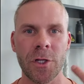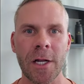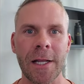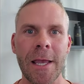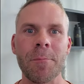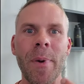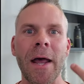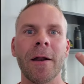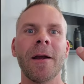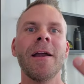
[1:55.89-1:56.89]
you're going to get
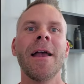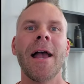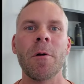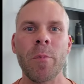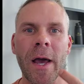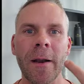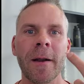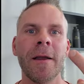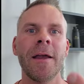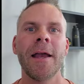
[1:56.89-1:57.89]
better and better